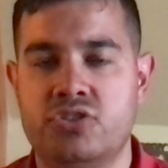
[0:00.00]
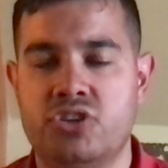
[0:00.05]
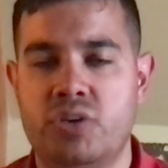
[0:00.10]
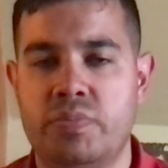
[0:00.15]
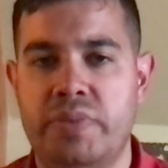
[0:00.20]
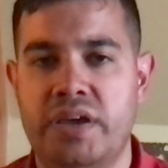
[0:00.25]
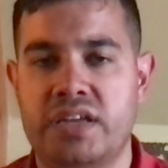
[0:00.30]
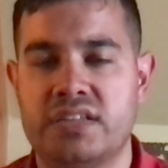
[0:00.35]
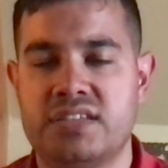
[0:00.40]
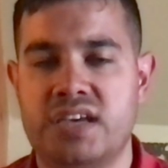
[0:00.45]
jump
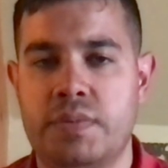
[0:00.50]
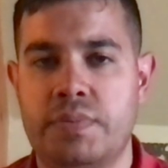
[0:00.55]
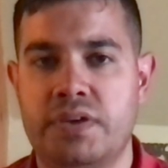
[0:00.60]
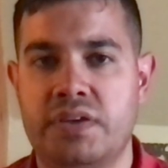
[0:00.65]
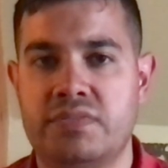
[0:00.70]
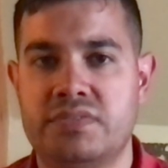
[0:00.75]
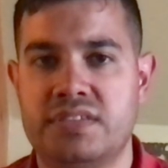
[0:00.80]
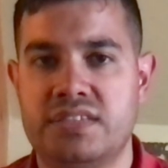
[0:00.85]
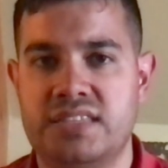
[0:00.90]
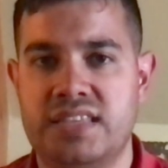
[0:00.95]
back to topic
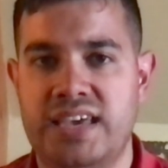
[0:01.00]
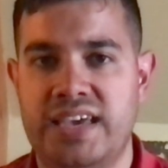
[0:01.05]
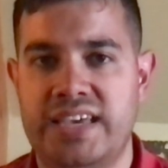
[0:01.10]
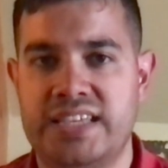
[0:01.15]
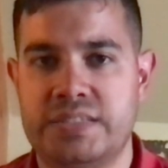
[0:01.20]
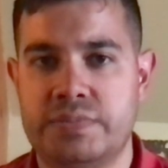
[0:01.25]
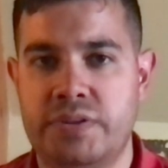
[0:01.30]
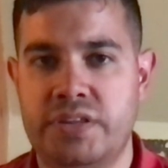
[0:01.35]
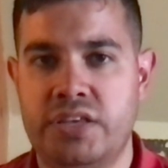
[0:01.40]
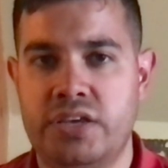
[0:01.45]
of
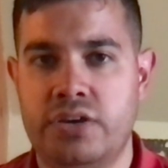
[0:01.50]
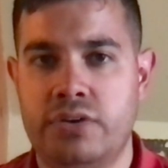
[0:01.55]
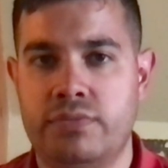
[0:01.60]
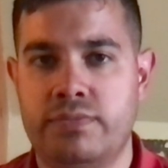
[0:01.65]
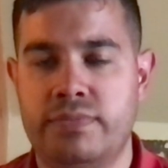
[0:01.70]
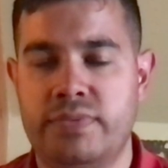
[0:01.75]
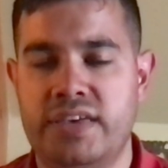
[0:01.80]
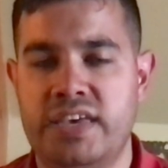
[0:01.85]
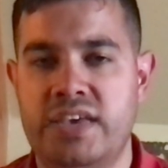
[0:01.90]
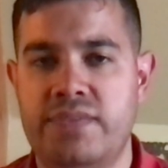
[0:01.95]
today's video.
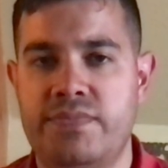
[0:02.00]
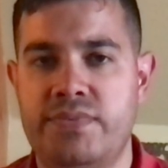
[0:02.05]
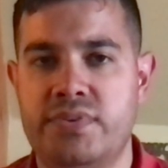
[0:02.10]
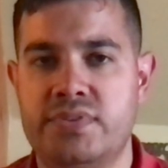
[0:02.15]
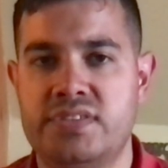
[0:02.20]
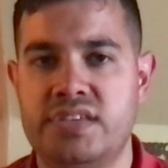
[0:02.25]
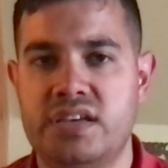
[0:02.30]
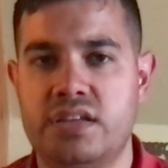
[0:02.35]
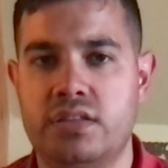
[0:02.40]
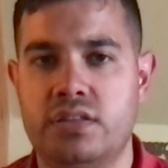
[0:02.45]
If you
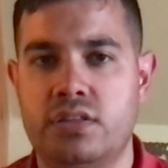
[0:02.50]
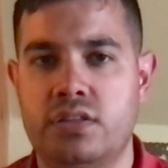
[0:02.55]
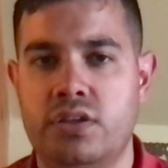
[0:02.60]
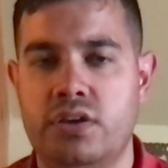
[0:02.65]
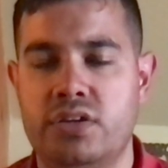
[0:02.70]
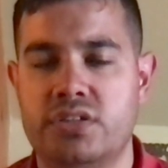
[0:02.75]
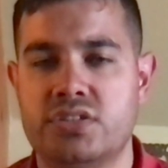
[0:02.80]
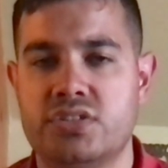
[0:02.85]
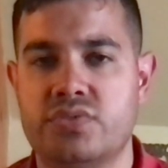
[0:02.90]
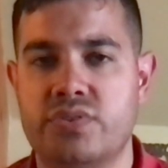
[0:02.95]
take a
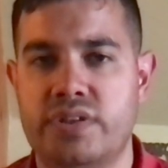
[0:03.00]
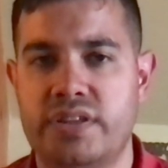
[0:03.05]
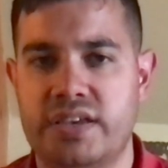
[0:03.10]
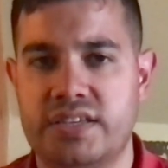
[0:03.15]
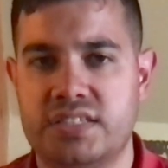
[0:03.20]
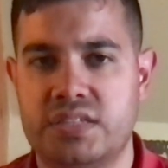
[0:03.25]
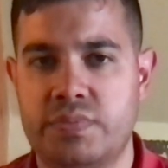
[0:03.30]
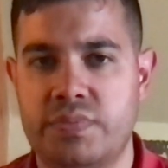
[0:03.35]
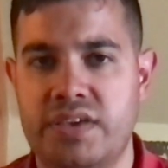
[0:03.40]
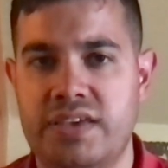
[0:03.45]
look at the screen
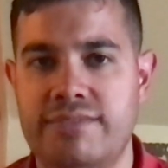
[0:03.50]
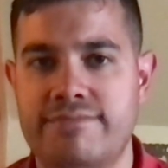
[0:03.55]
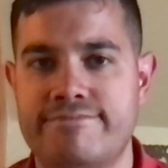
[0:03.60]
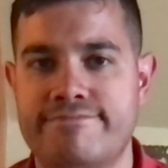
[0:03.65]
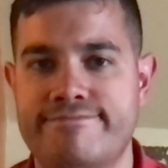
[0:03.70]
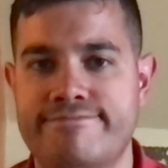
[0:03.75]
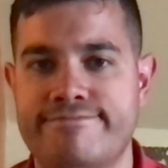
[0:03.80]
next to me,